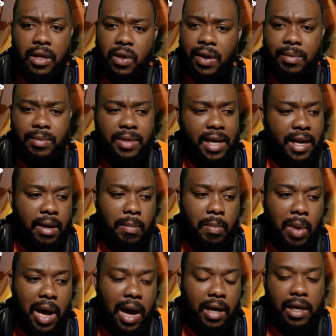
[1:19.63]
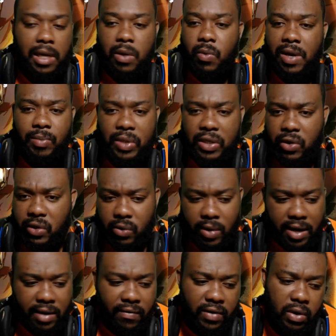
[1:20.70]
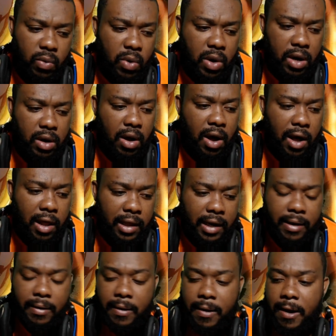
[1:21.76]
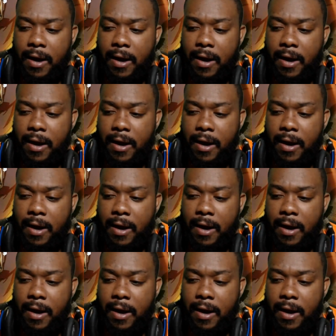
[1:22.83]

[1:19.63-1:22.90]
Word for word: you know what I'm saying, the manga, the web series, whatever you want to call it.